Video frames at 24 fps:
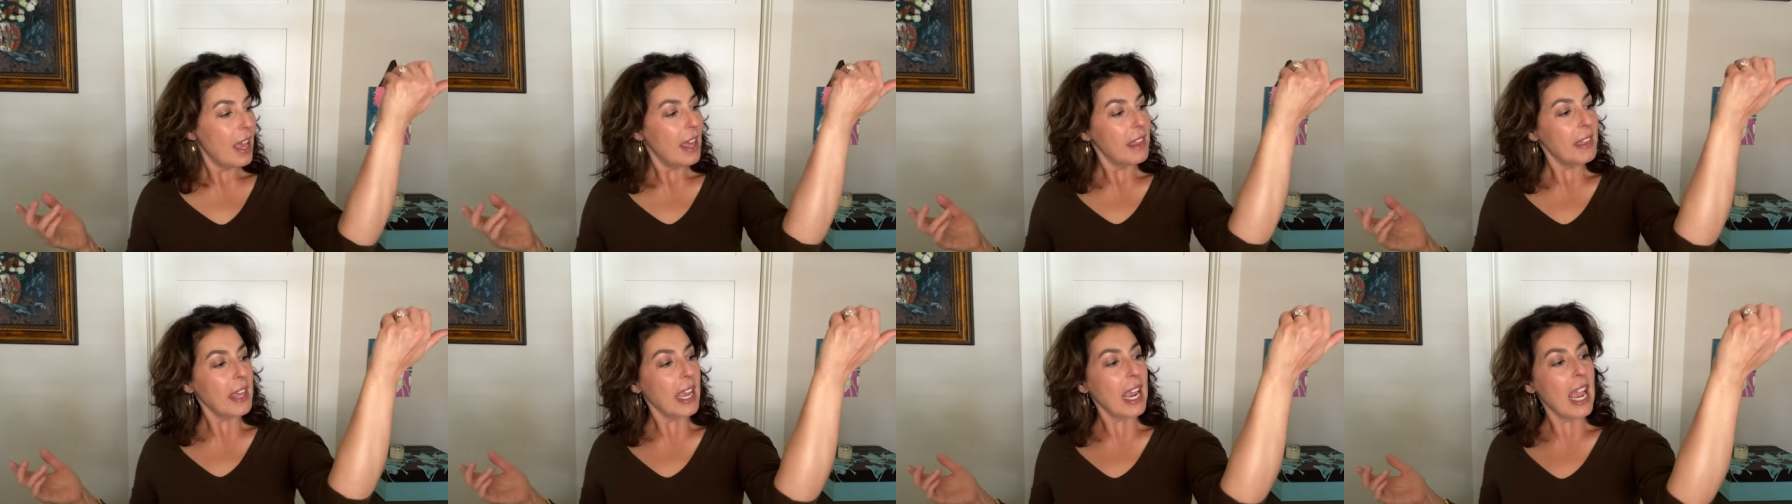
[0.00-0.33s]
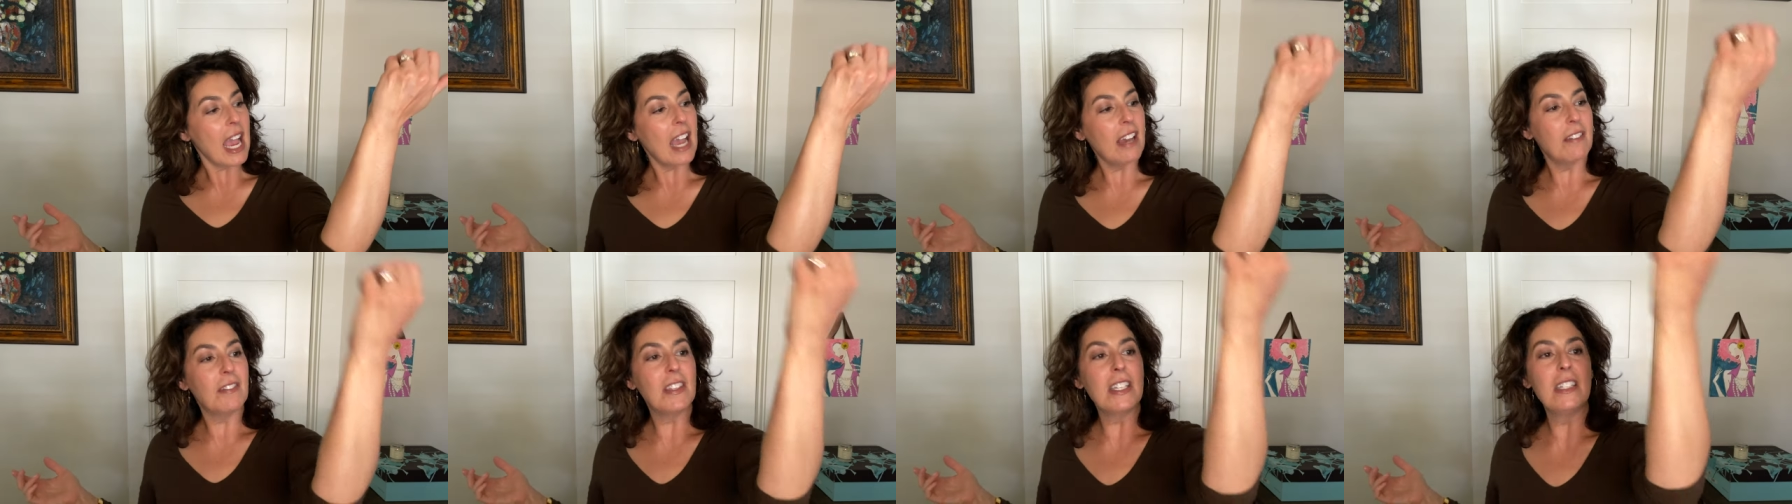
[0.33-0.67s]
They
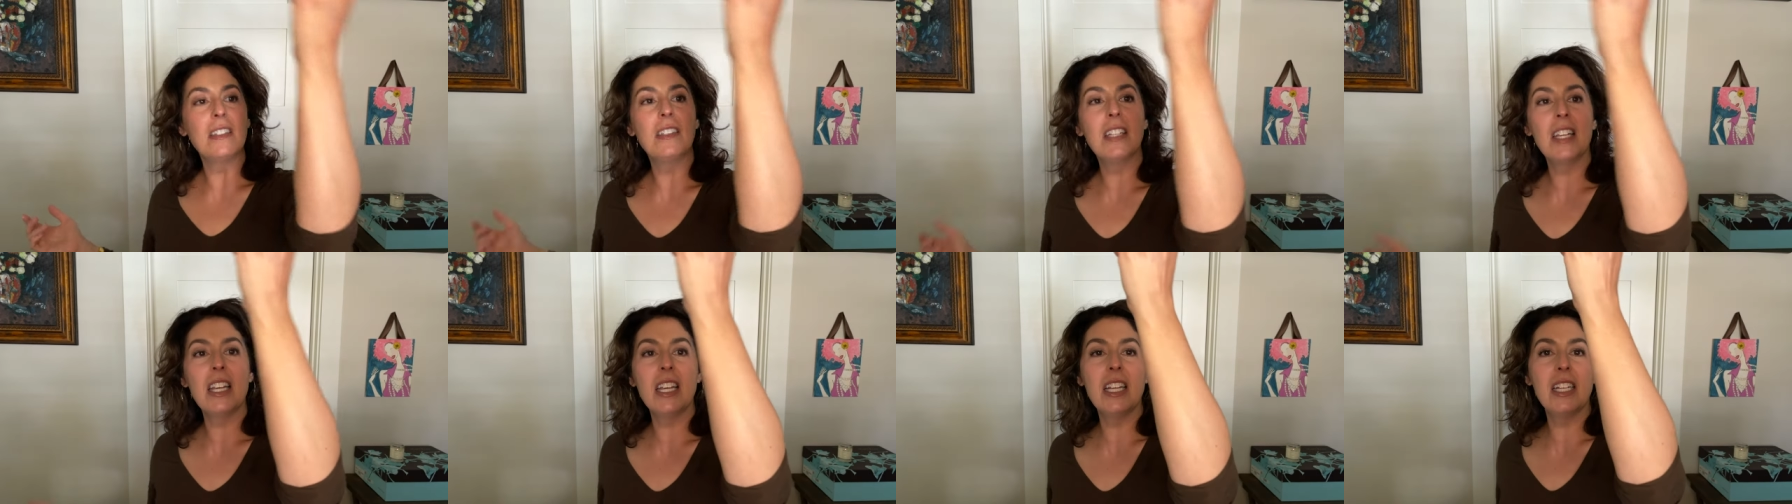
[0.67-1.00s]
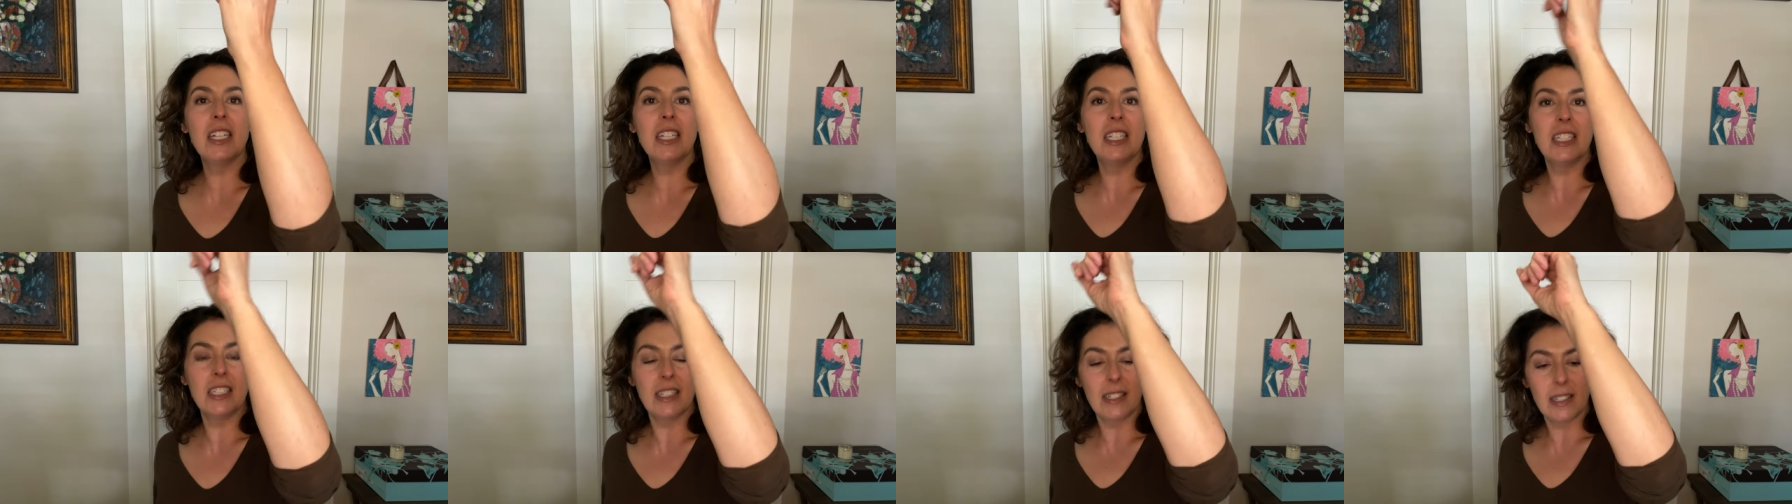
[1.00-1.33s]
have the
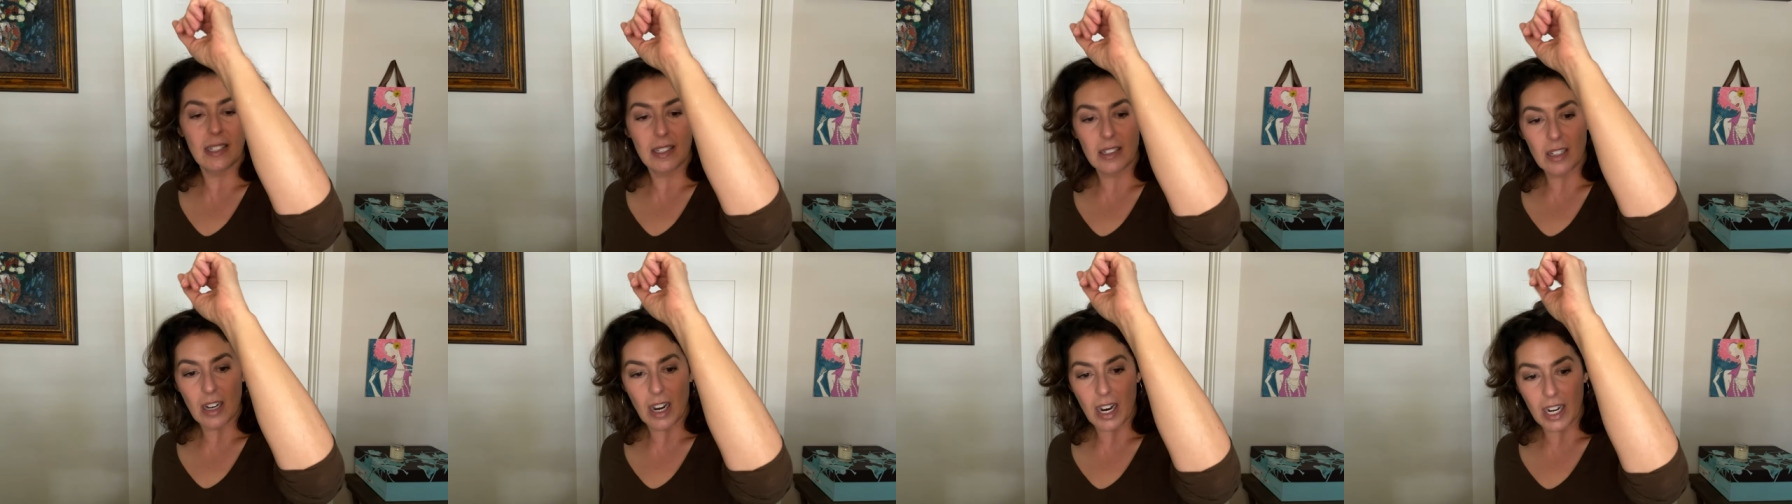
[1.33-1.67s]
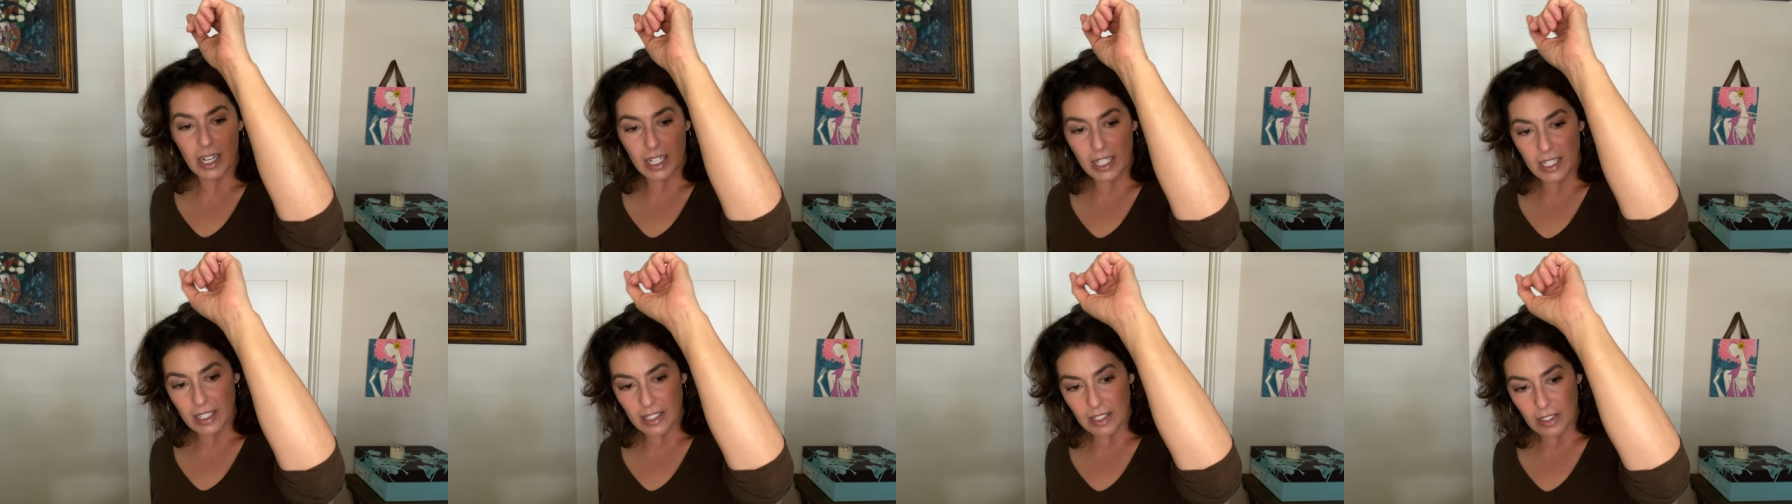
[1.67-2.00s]
teeniest,
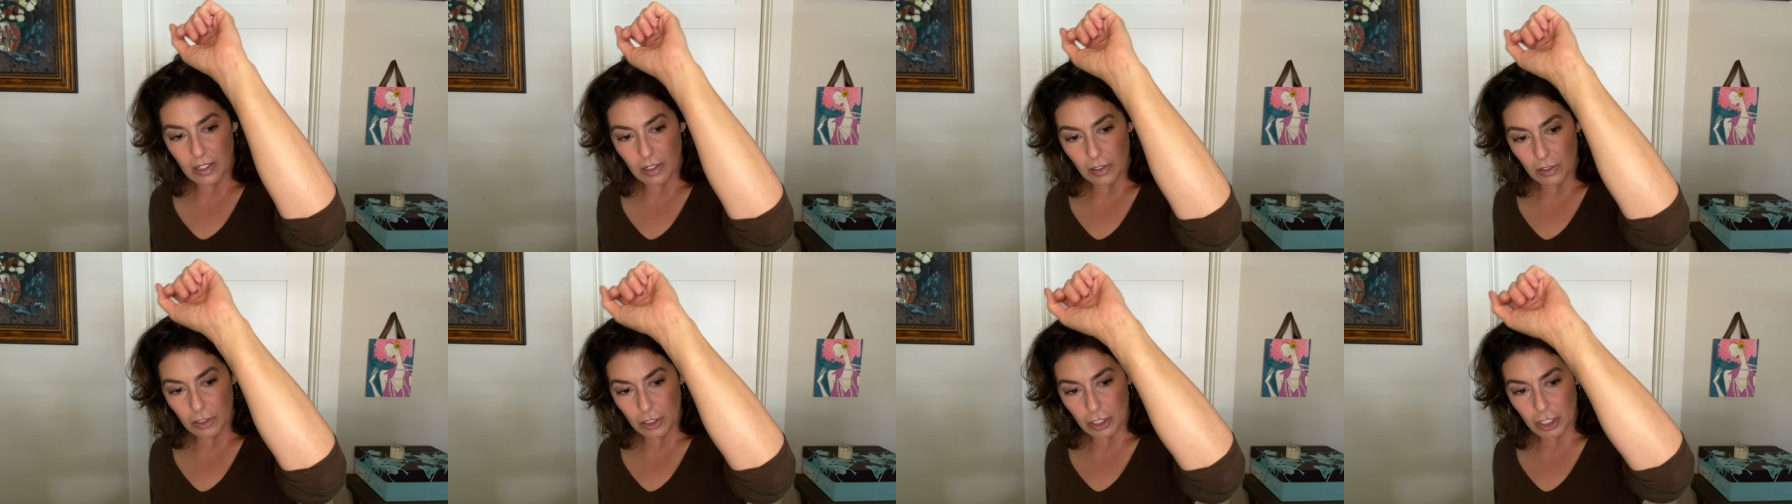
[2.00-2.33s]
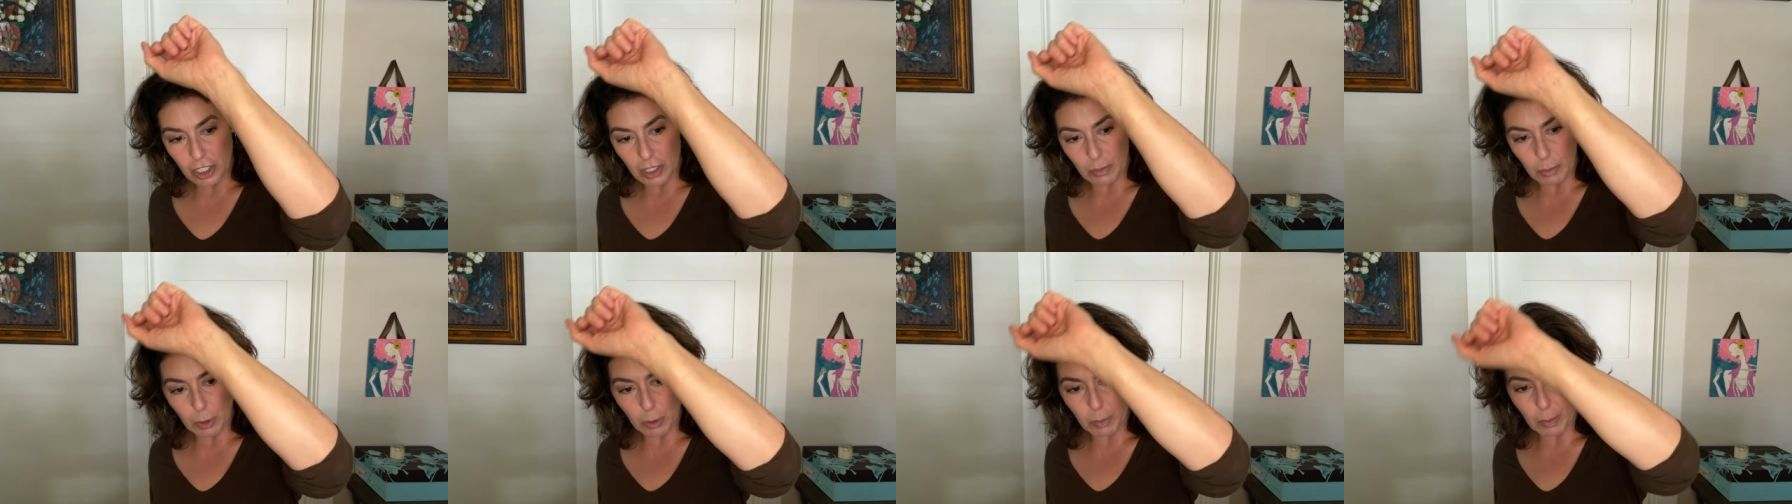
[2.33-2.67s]
tiniest little
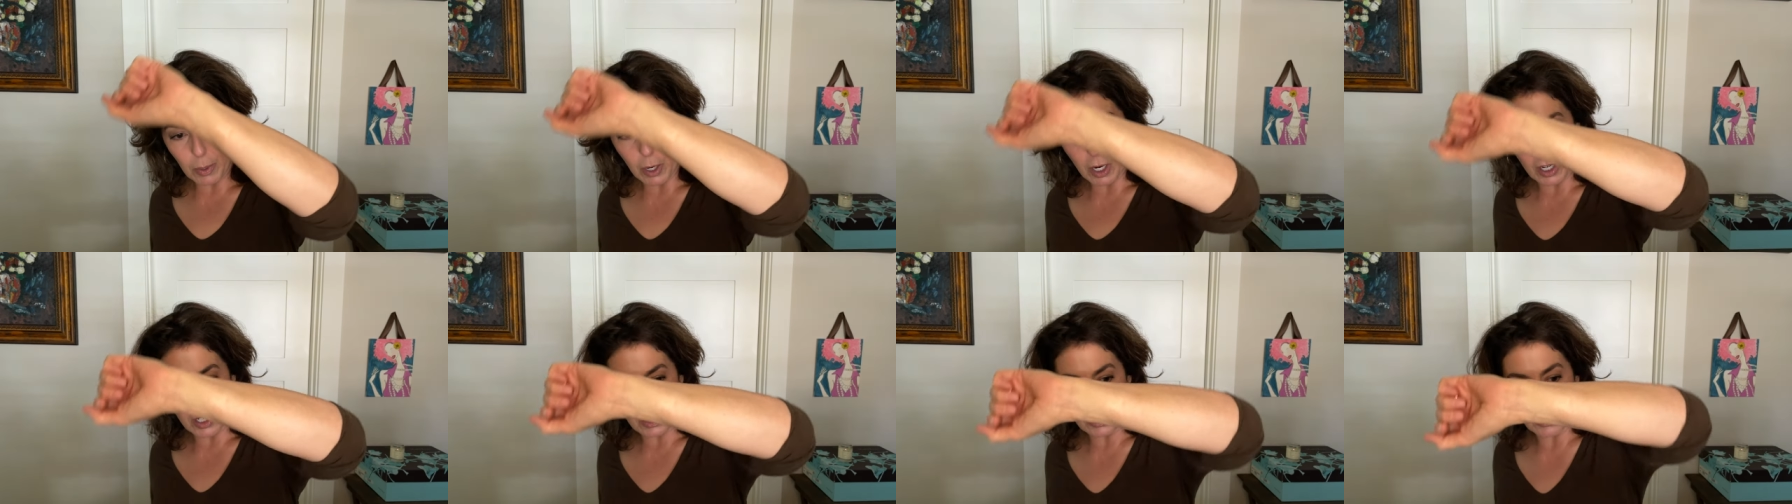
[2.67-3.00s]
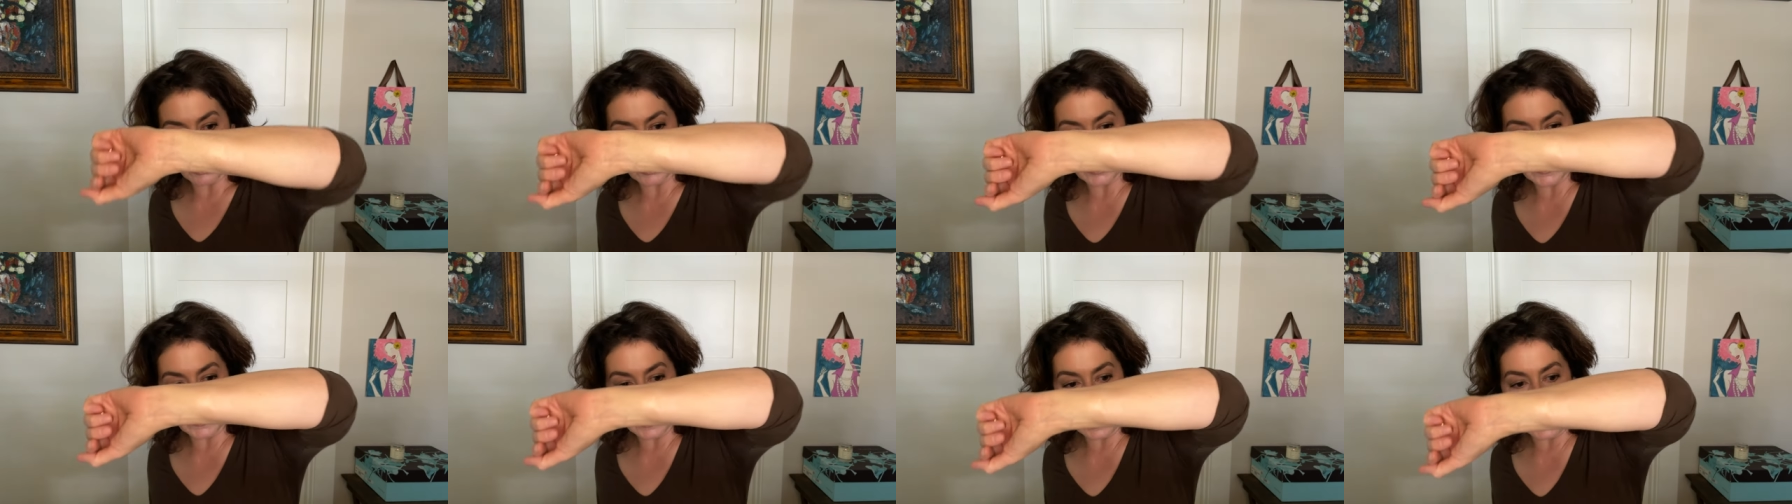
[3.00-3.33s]
shimmer
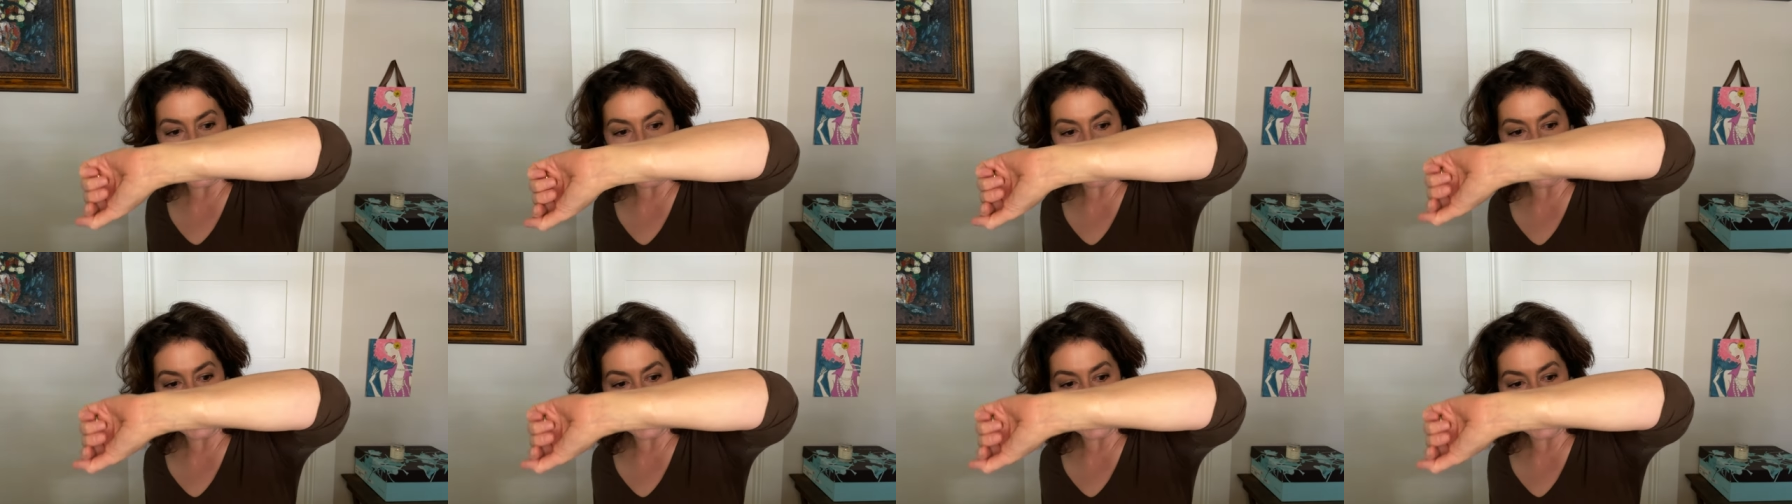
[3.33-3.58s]
particles in